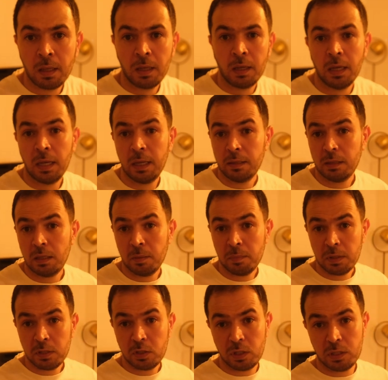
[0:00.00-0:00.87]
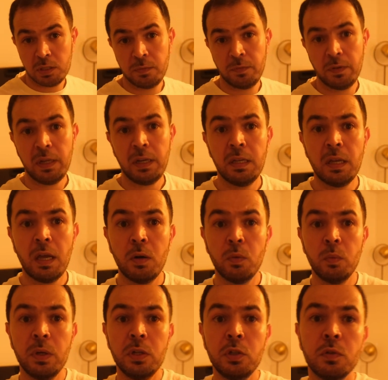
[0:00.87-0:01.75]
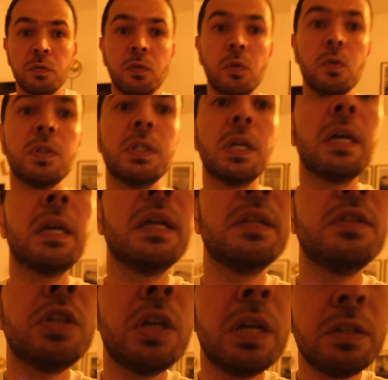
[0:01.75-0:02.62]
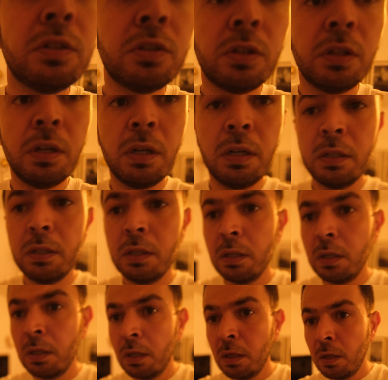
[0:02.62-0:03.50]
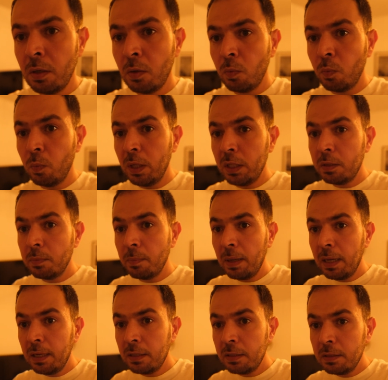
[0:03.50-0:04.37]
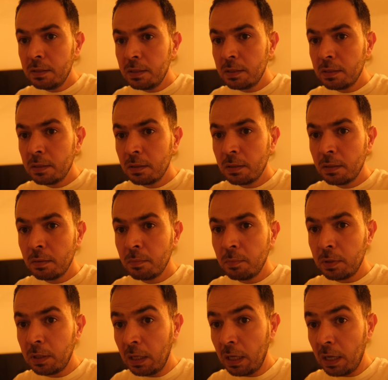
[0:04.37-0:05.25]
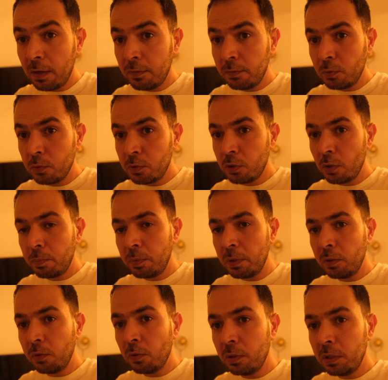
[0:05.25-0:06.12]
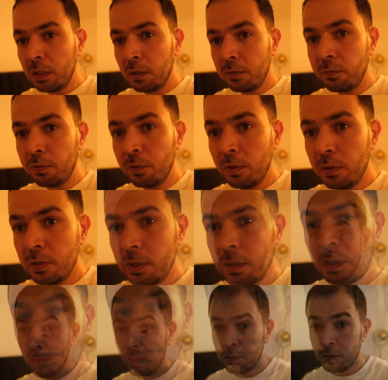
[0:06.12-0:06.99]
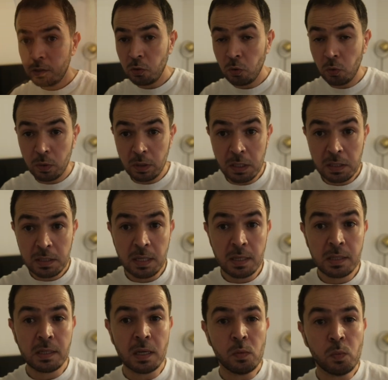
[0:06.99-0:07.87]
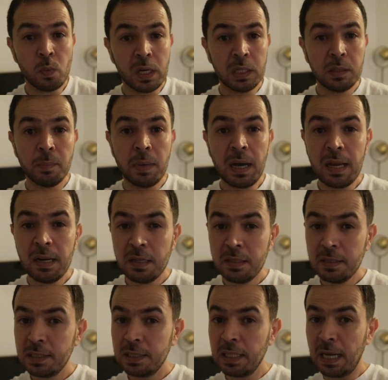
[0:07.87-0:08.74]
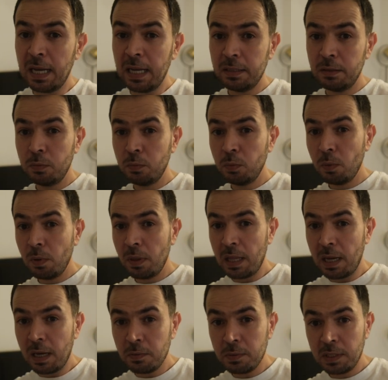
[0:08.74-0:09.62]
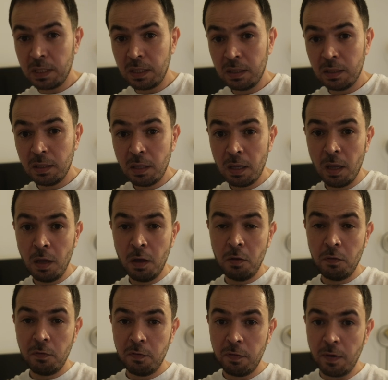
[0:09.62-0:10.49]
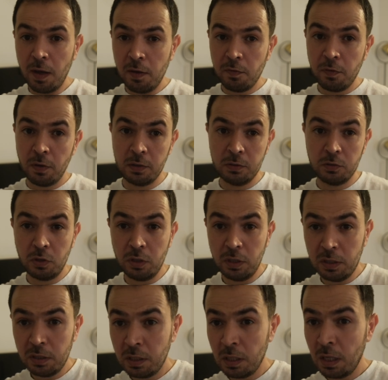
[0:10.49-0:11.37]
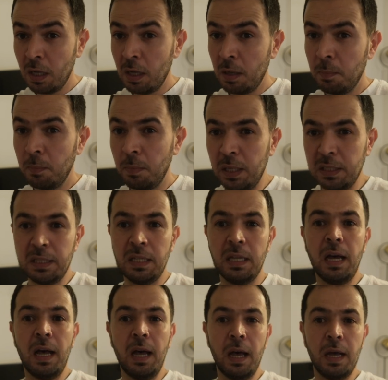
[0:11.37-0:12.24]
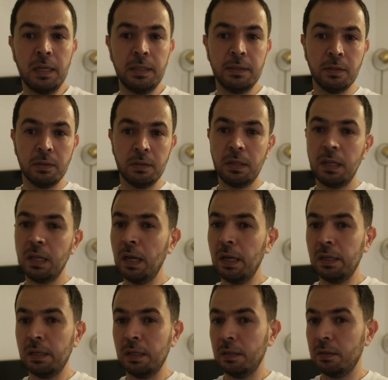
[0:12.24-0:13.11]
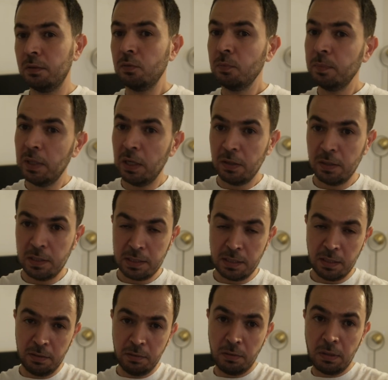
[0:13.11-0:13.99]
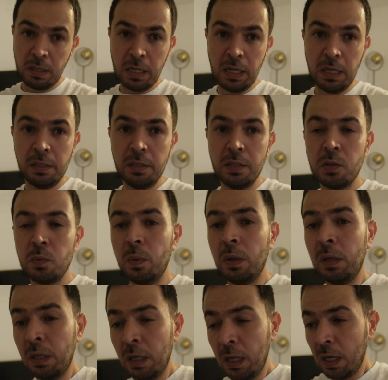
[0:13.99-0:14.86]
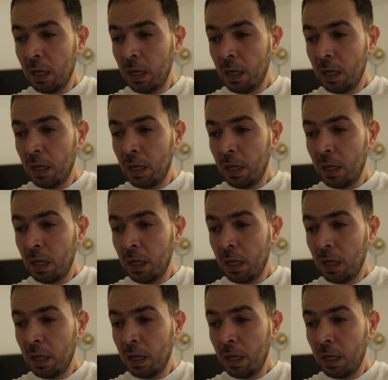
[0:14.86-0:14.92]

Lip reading: And the image is very yellowish. Of course, I can change the white balance. I have to stop recording first. So this is a white balance at 2500, but I don't like it, to be honest. I don't like this one.